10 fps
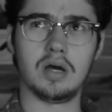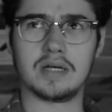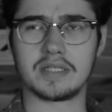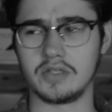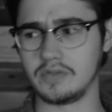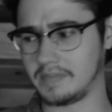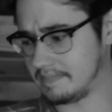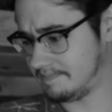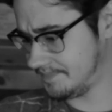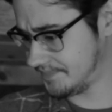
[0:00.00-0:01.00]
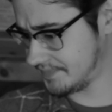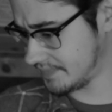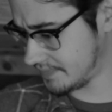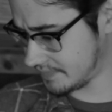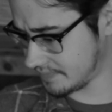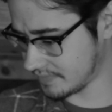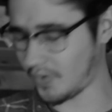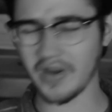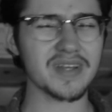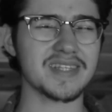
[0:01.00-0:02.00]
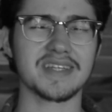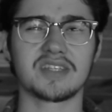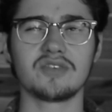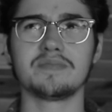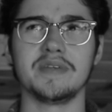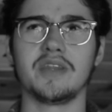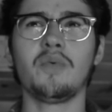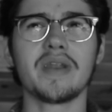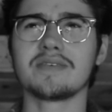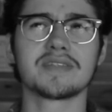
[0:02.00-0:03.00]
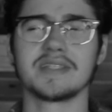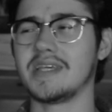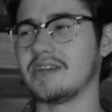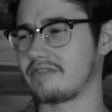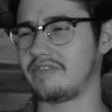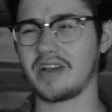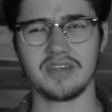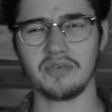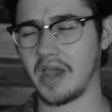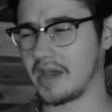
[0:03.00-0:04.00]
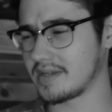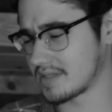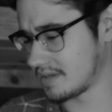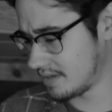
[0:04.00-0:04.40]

Excuse me. Why do I say excuse me? No one else is here. Fuck you guys.